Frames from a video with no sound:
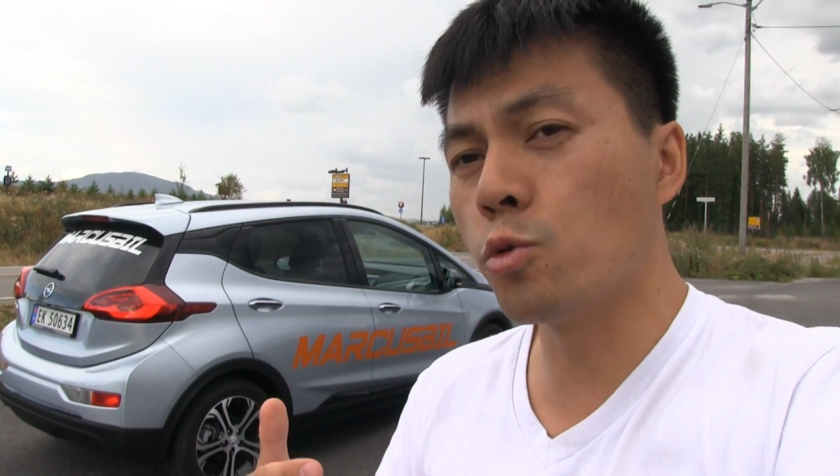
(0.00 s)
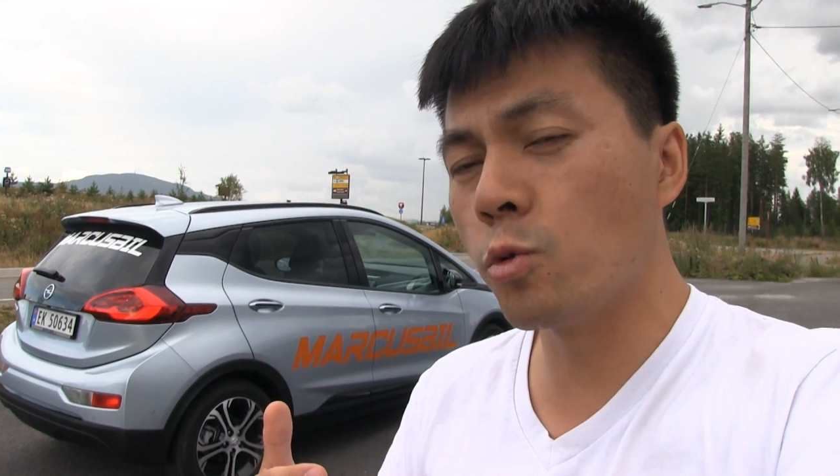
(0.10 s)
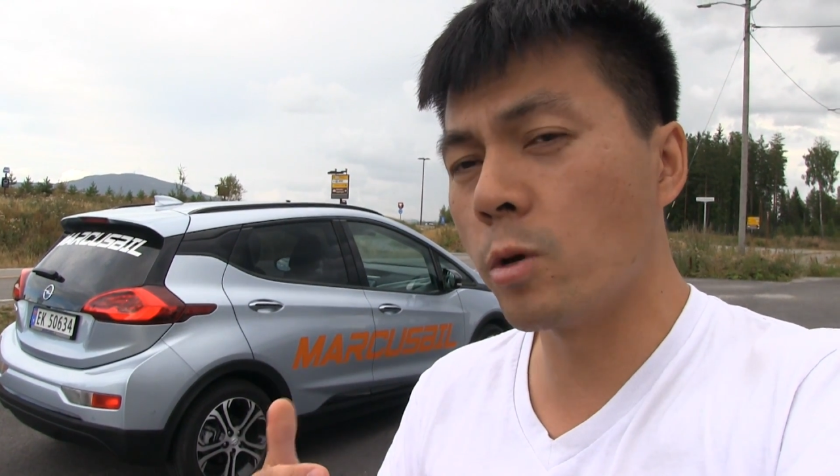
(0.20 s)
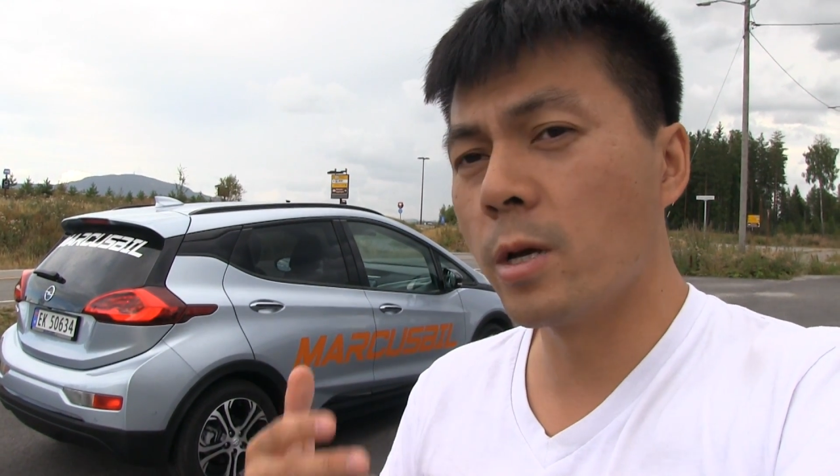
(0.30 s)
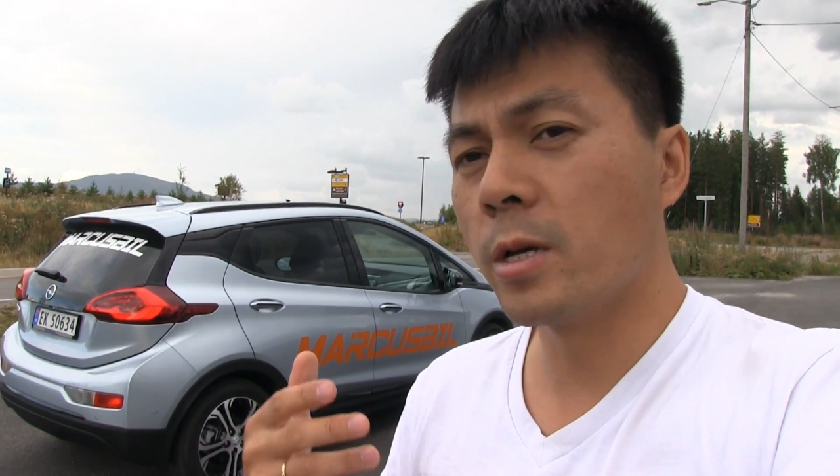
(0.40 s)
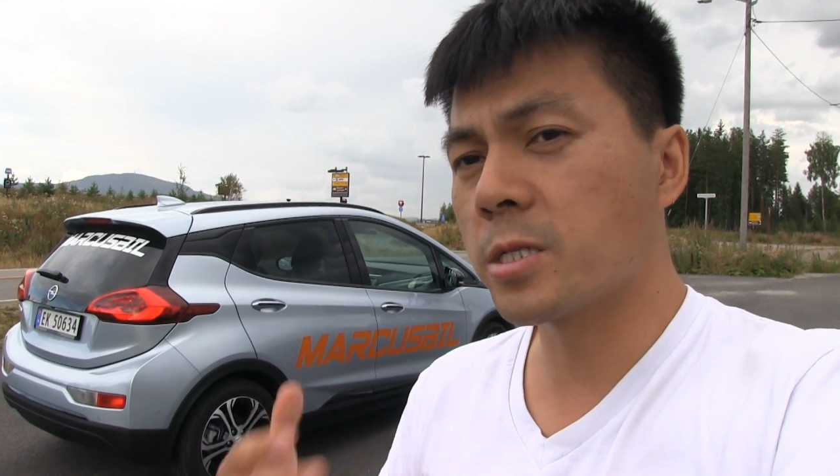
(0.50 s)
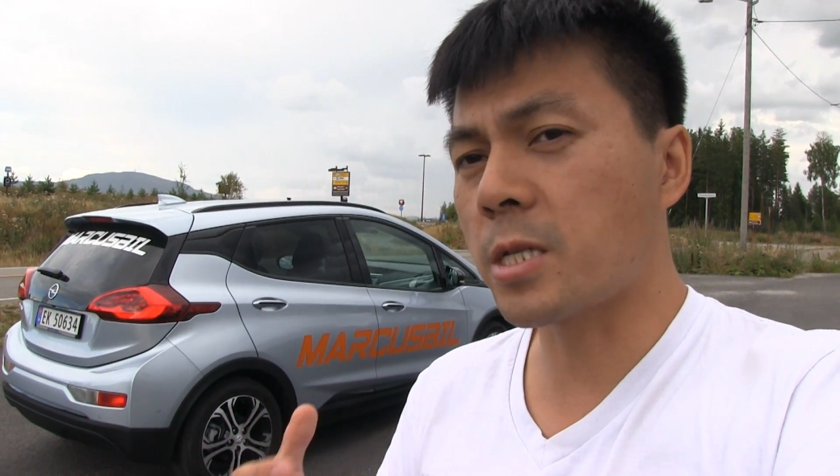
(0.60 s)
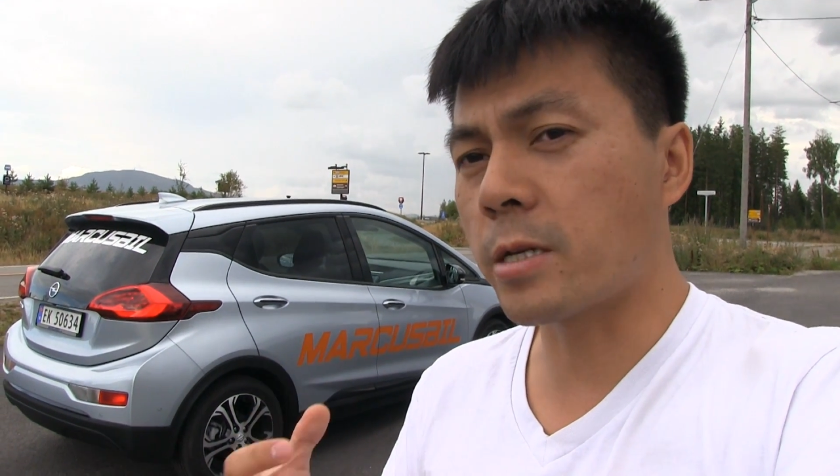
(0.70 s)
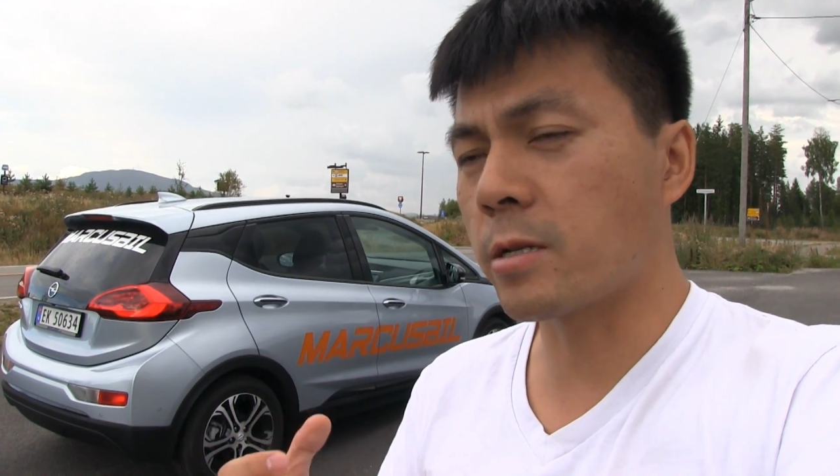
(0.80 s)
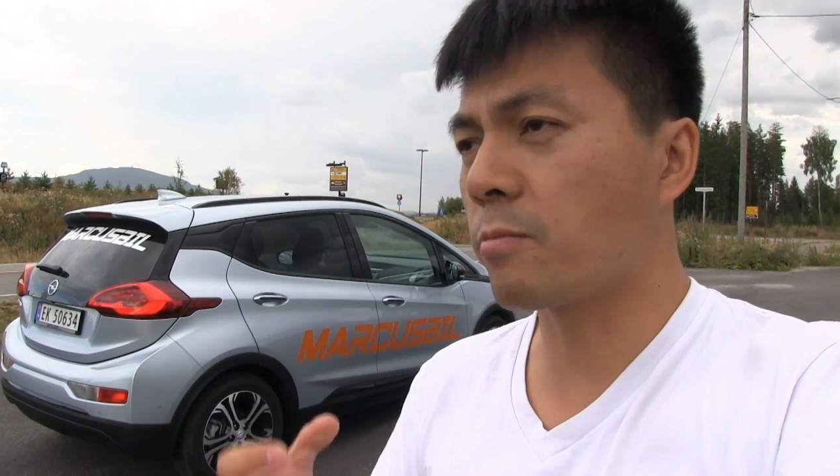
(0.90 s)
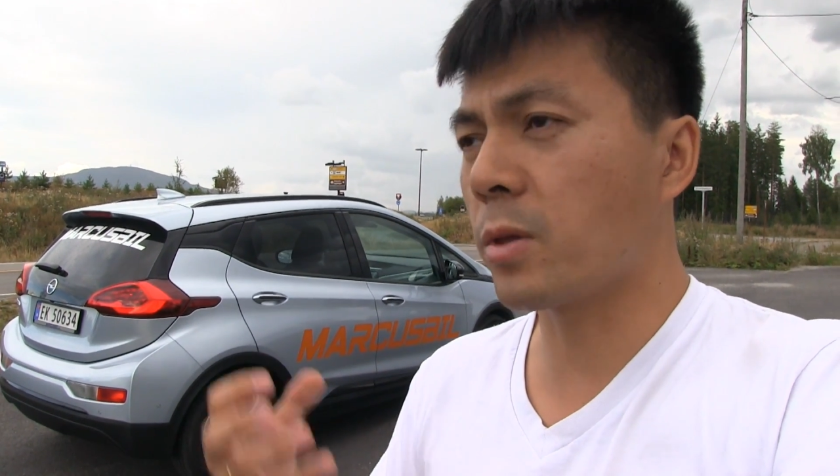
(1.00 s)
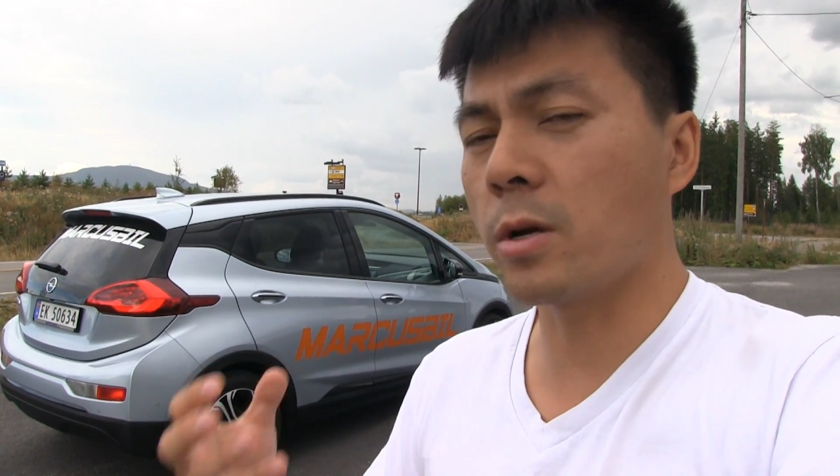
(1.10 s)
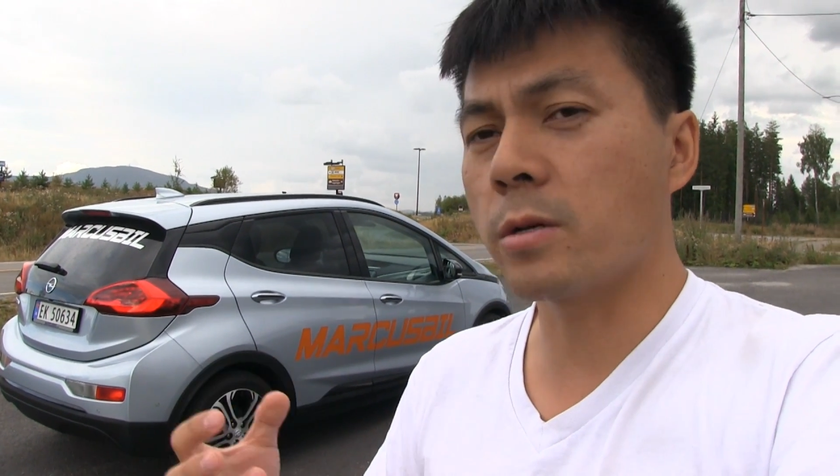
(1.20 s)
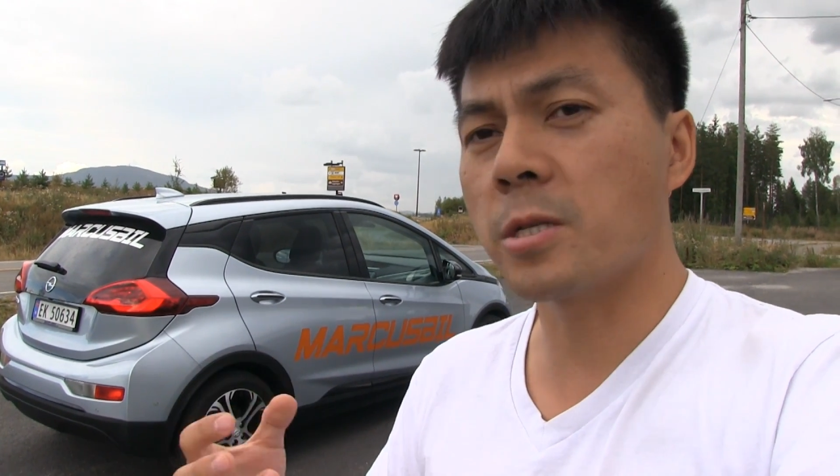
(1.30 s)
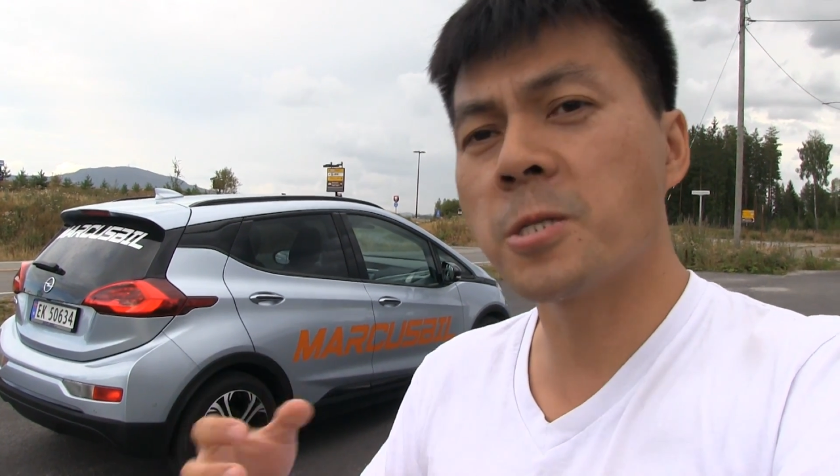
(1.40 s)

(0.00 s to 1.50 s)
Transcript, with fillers: two standard plug.